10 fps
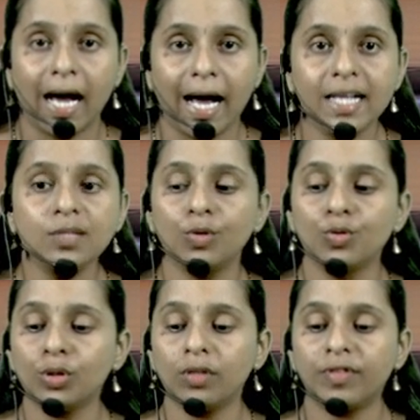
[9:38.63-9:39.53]
as
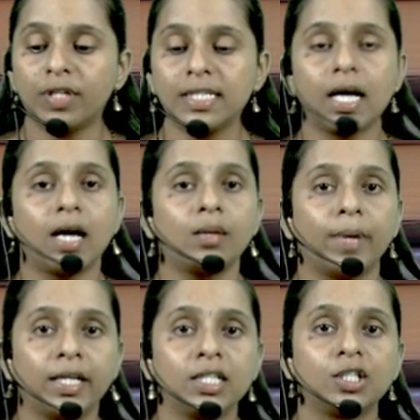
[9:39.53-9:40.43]
mutual funds are
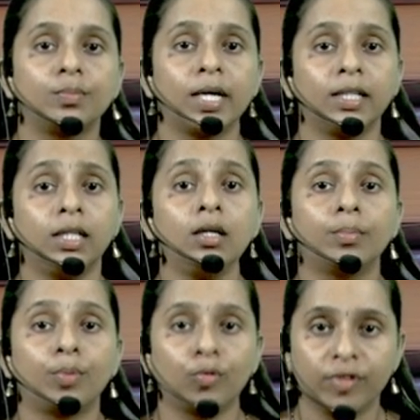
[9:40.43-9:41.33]
managed by the
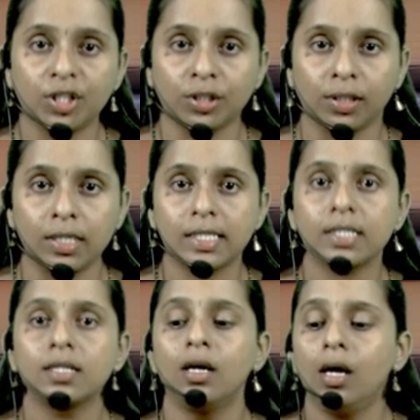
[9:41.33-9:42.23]
professionals.